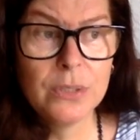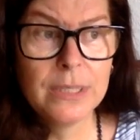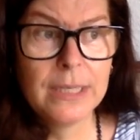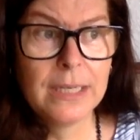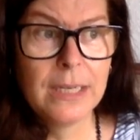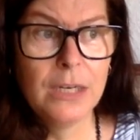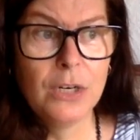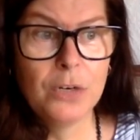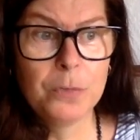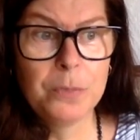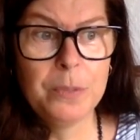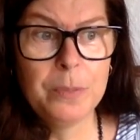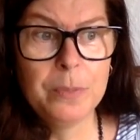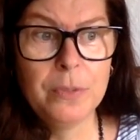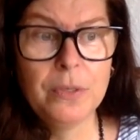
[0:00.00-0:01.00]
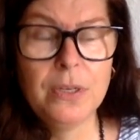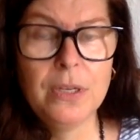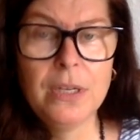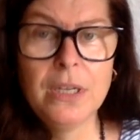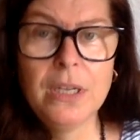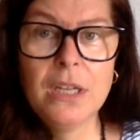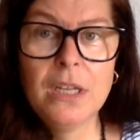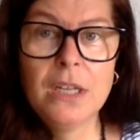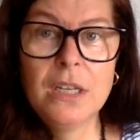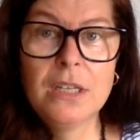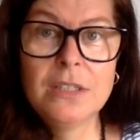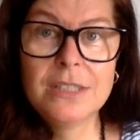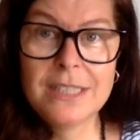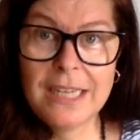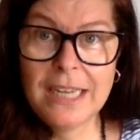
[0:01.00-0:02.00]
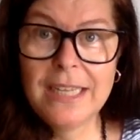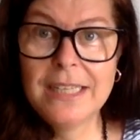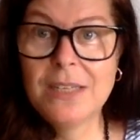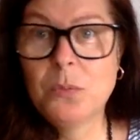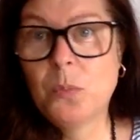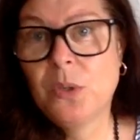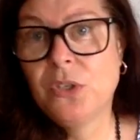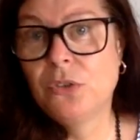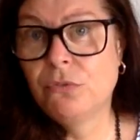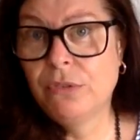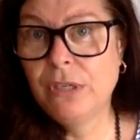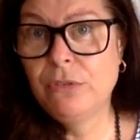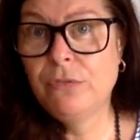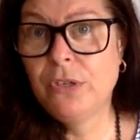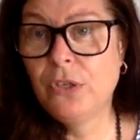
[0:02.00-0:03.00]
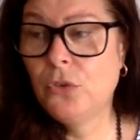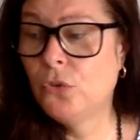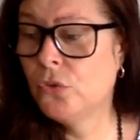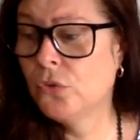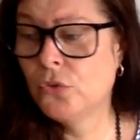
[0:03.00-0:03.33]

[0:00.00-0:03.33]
I know that a lot of people say that when you refeed,